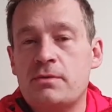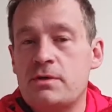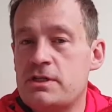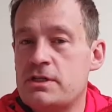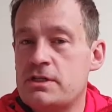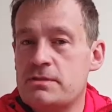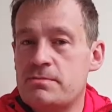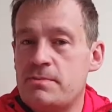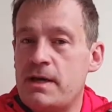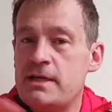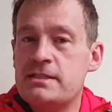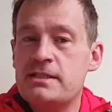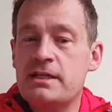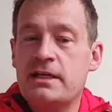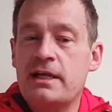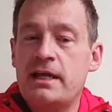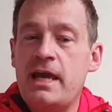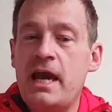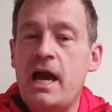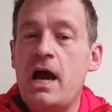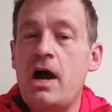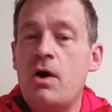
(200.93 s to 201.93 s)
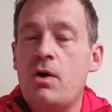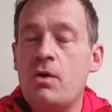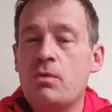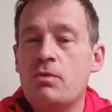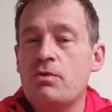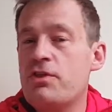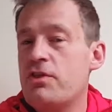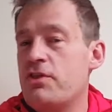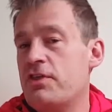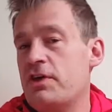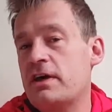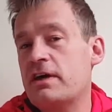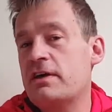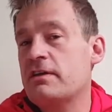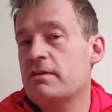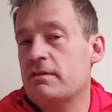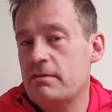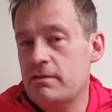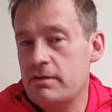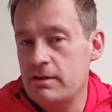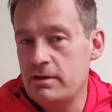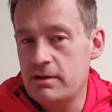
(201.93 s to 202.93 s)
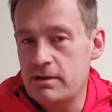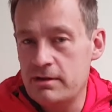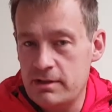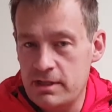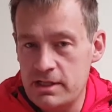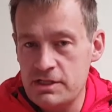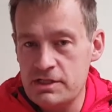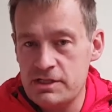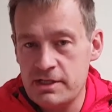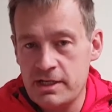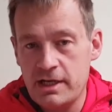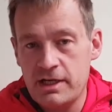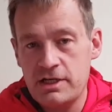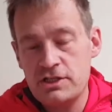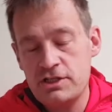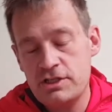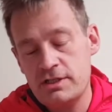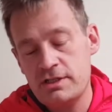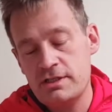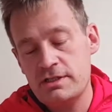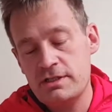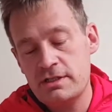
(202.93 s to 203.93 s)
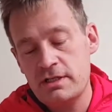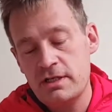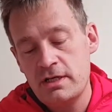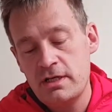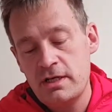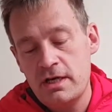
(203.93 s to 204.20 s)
which is basically how thick the insulation is.